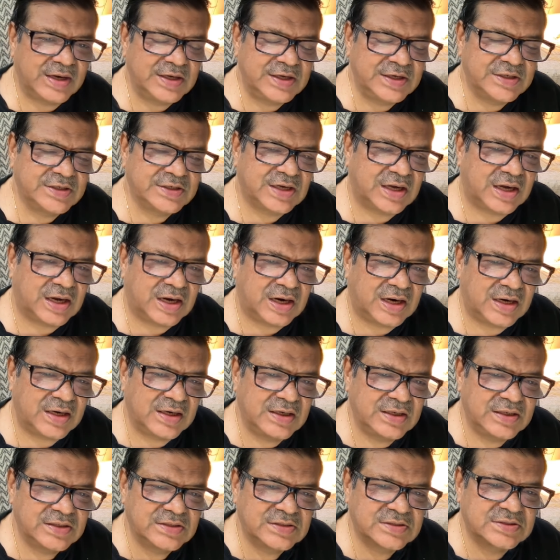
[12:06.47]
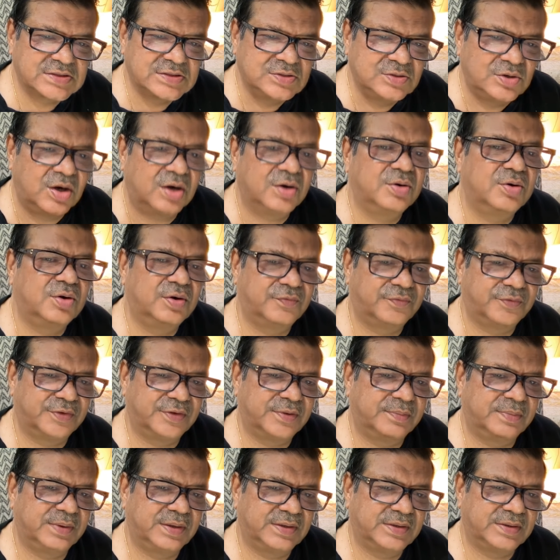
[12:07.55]
is not good for the
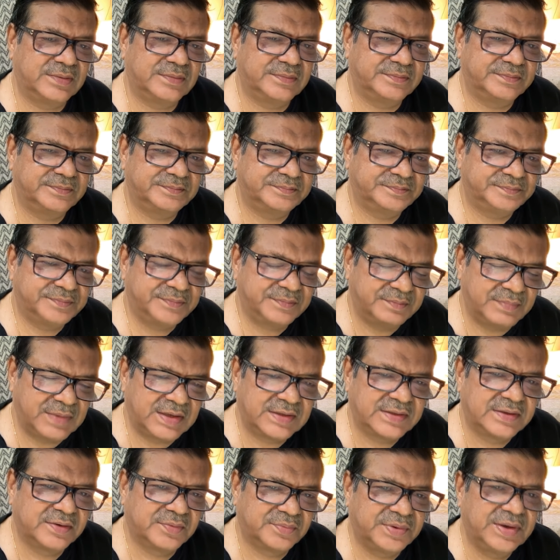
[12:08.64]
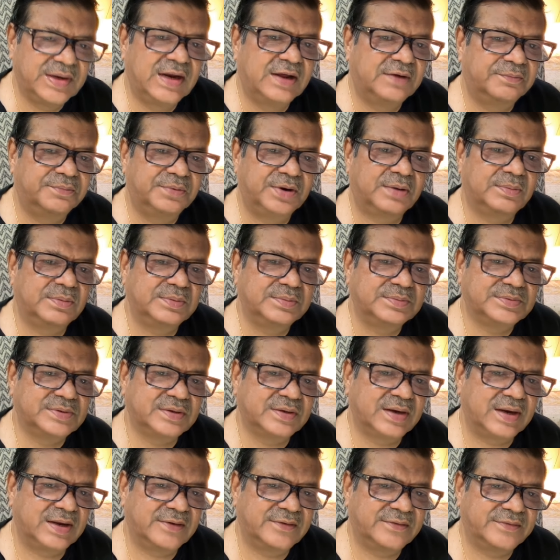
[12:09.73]
mother. Mother will have problems in
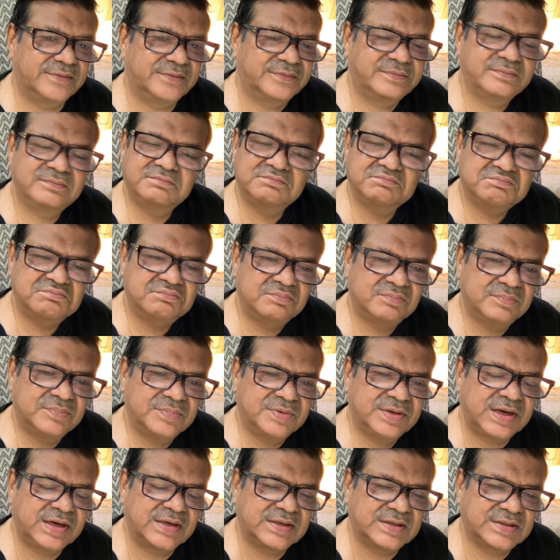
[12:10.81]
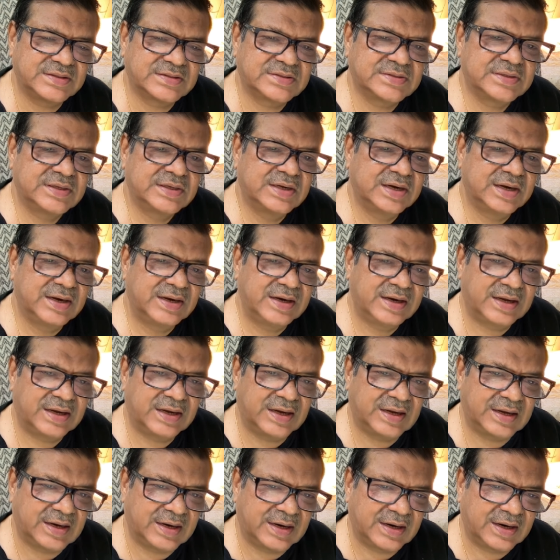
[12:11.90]
life. That is
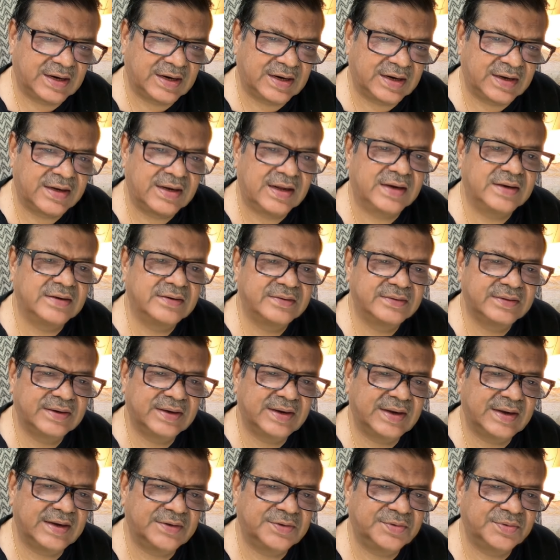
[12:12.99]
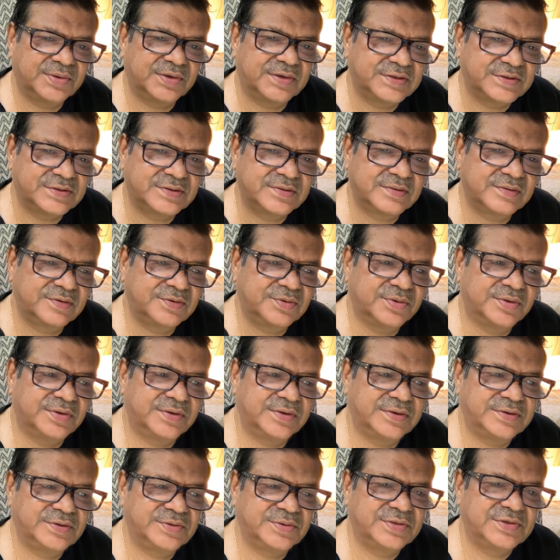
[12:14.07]
done, and you can
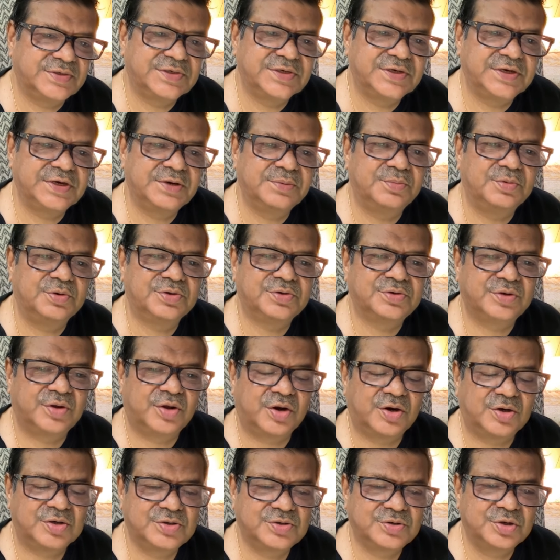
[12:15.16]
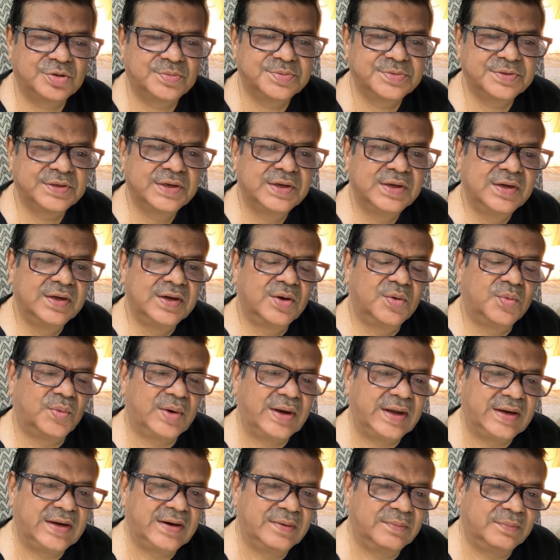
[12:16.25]
see it in most of the horoscopes.
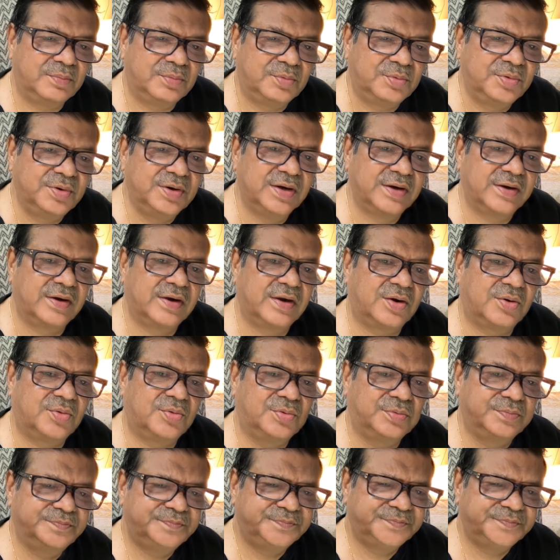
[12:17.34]
While Moon and Rahu